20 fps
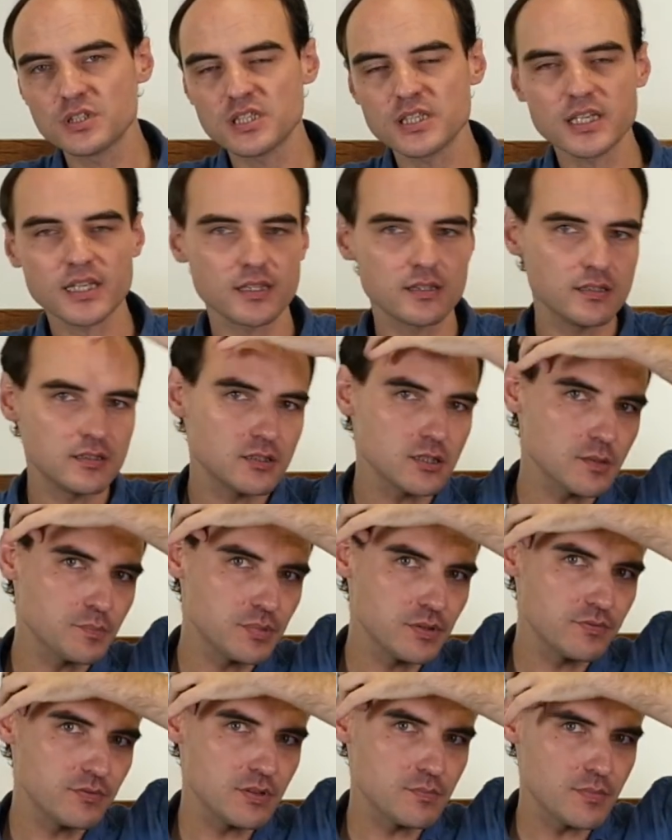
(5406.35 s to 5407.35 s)
tea at the top
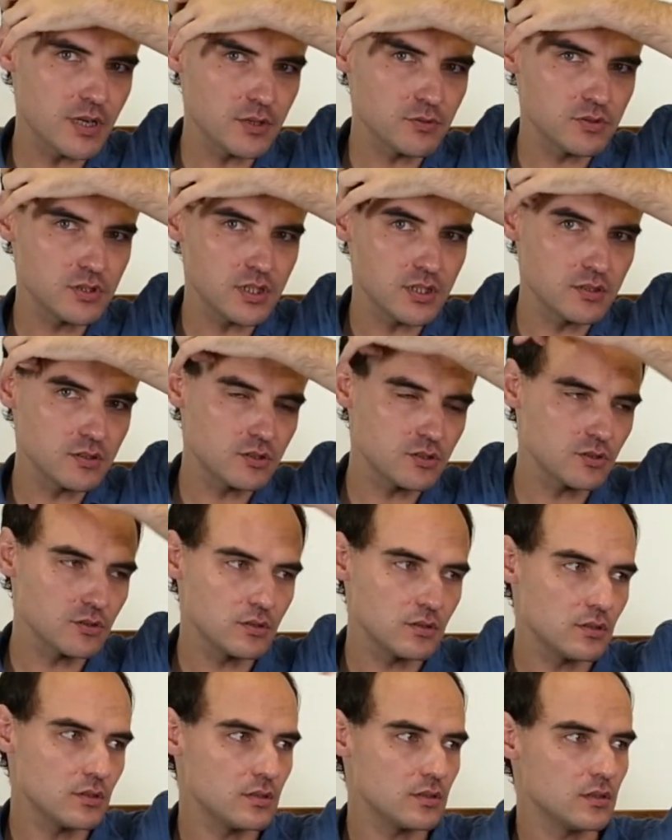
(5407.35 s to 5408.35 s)
of the mountain, so
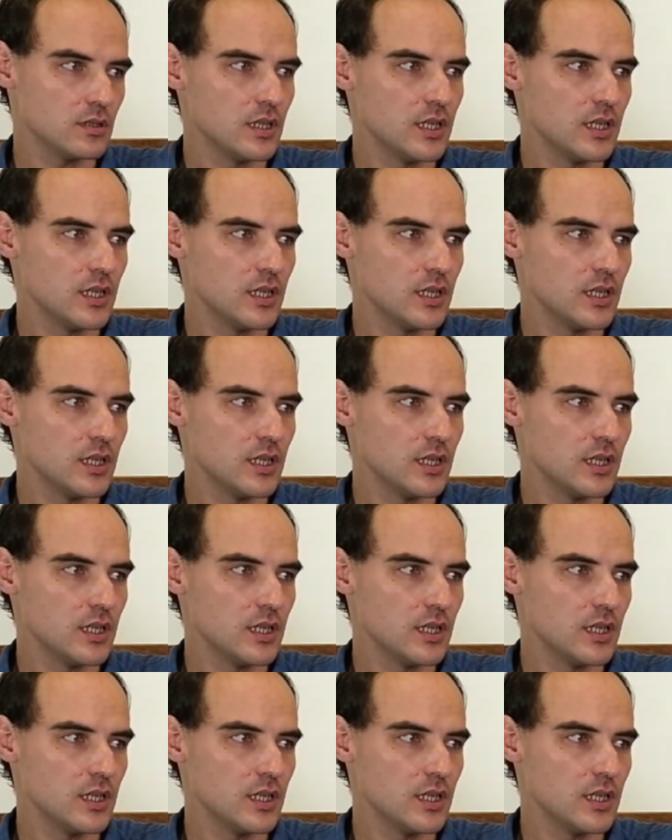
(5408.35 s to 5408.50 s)
the